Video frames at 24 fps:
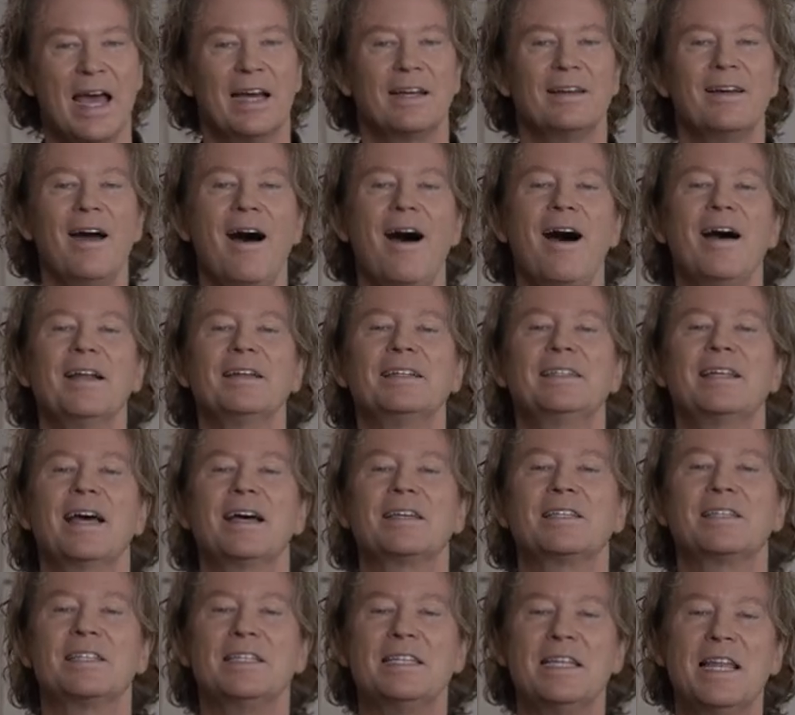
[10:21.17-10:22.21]
God
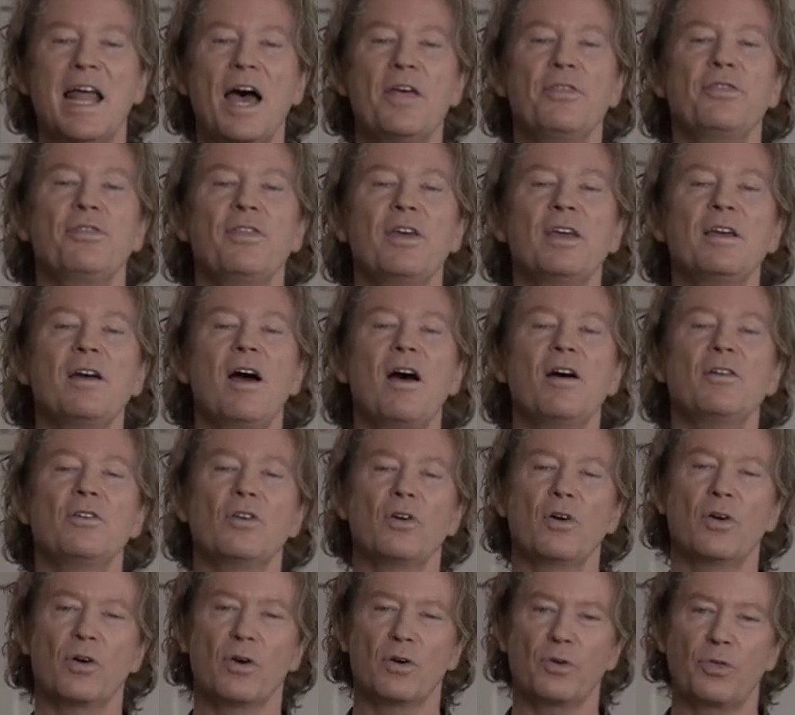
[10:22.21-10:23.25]
does nothing on
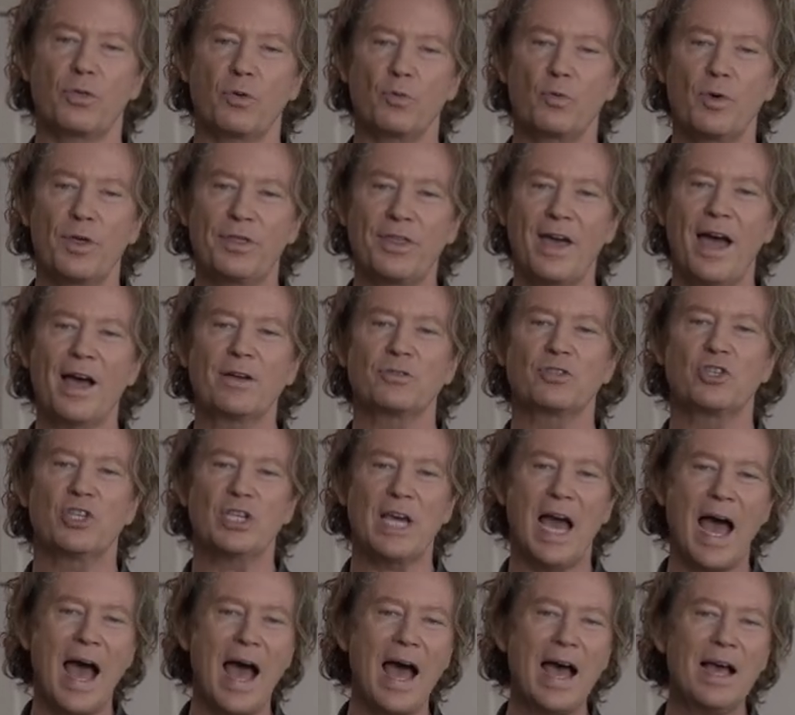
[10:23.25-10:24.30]
earth without
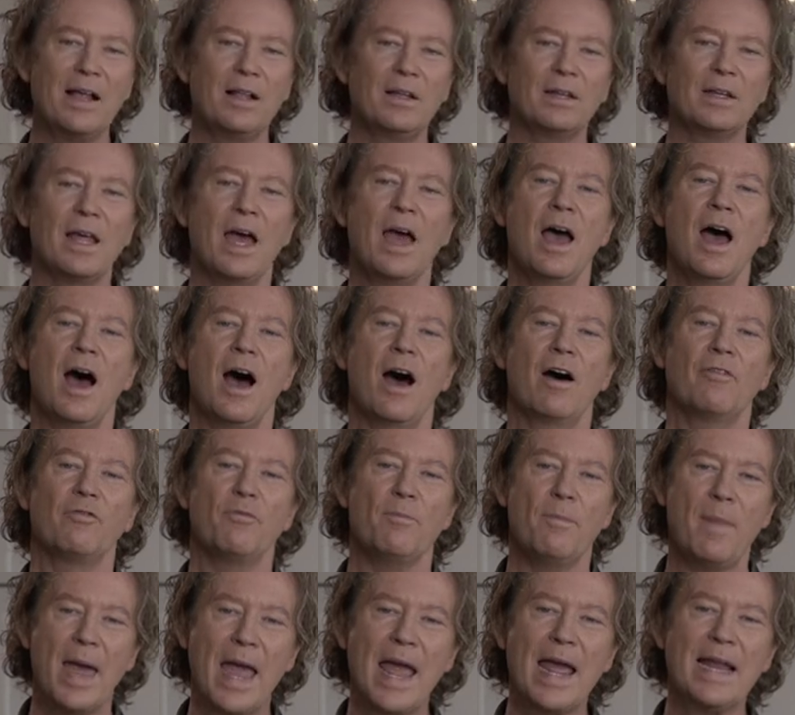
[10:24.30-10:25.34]
child of
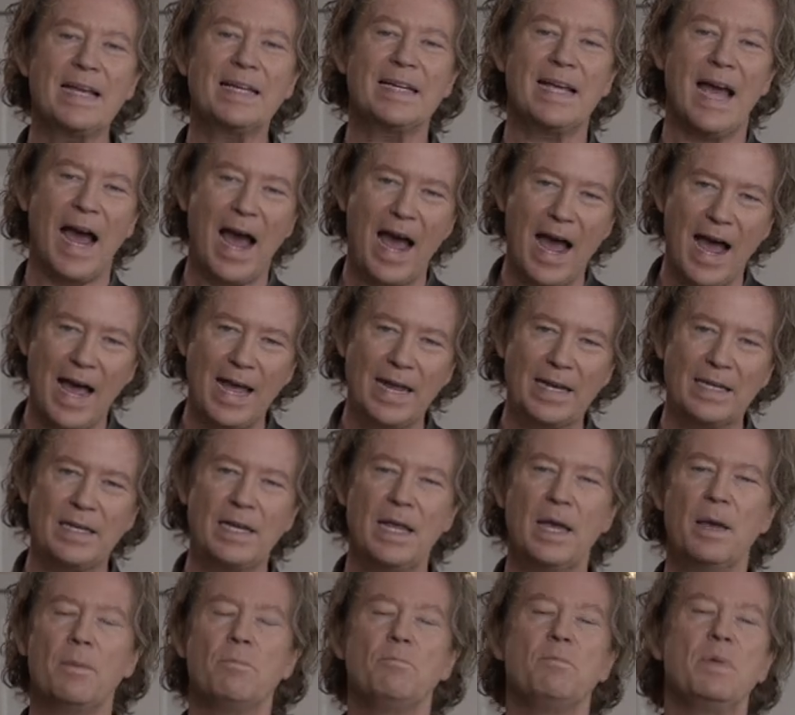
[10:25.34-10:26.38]
mankind
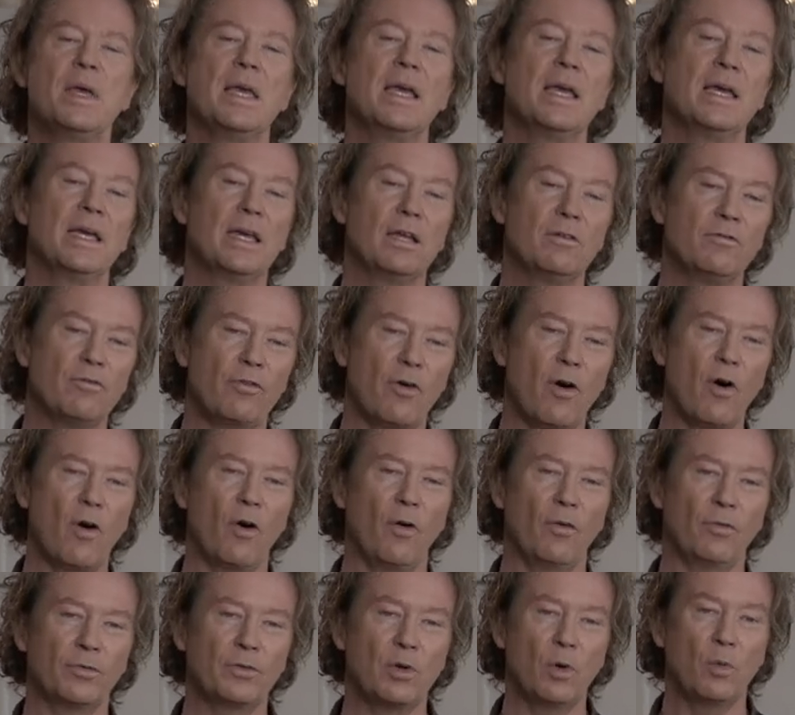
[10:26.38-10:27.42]
being
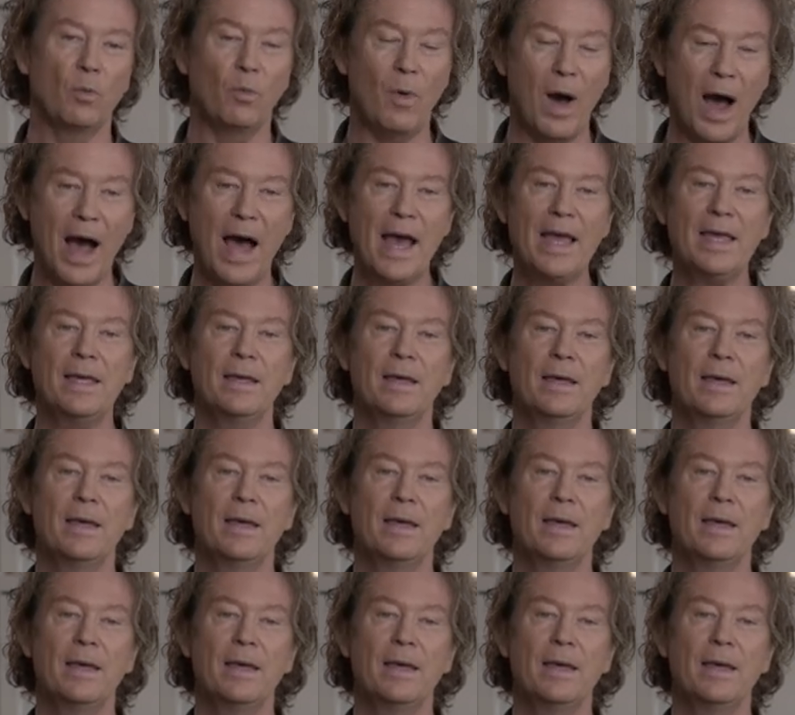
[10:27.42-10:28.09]
involved. Why?